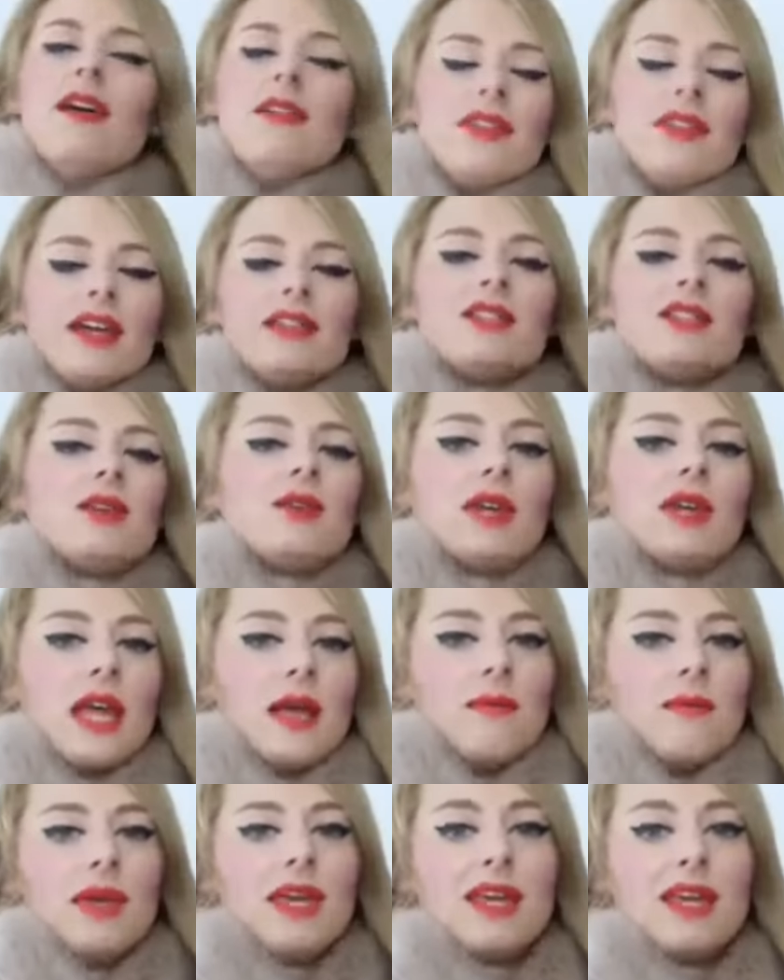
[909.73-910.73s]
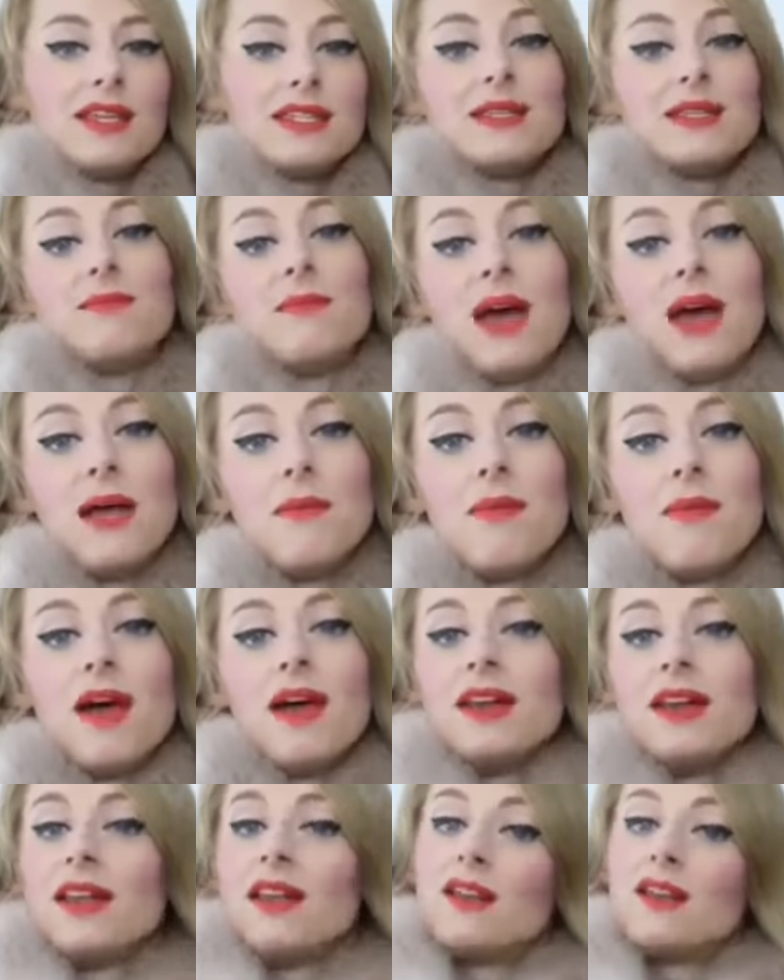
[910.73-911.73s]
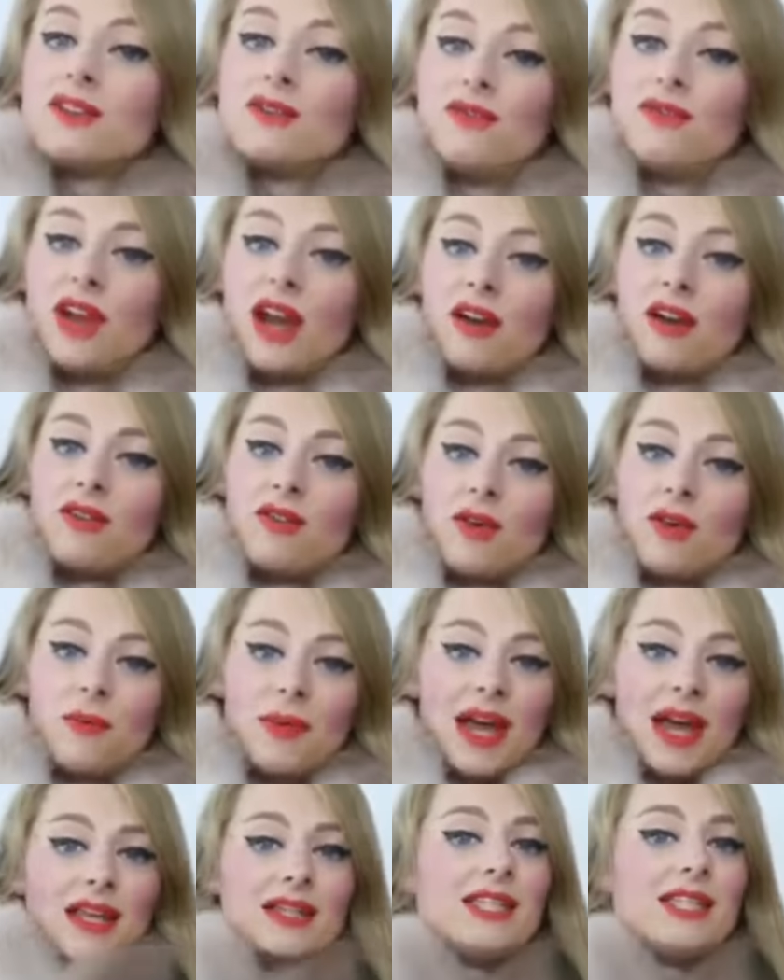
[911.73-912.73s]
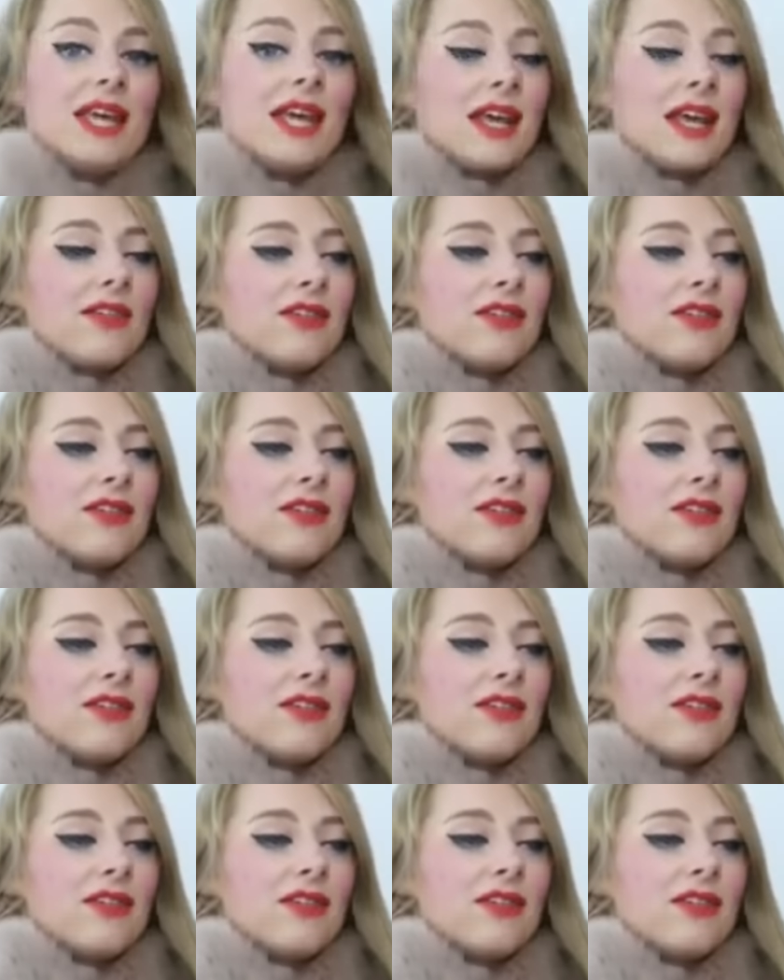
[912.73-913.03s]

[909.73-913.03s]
that's okay, because in my mind it looks very romantic,